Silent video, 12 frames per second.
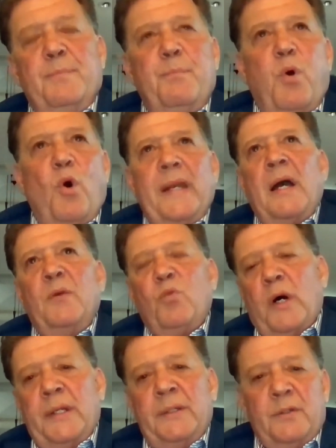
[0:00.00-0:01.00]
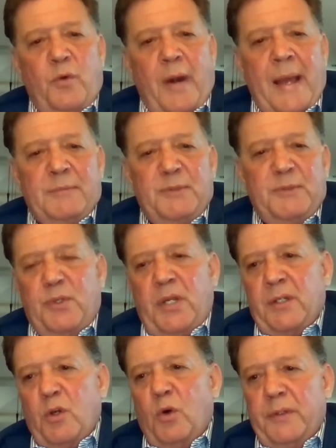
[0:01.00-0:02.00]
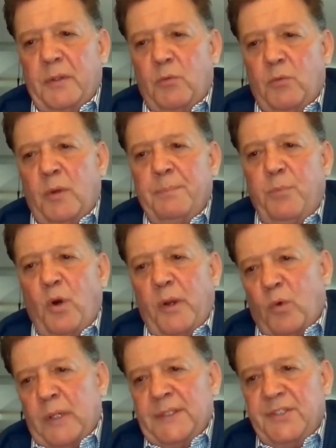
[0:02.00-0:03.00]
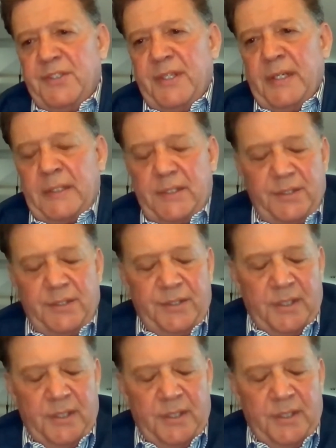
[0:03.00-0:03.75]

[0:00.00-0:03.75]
0.91 grams per ton gold and 1.16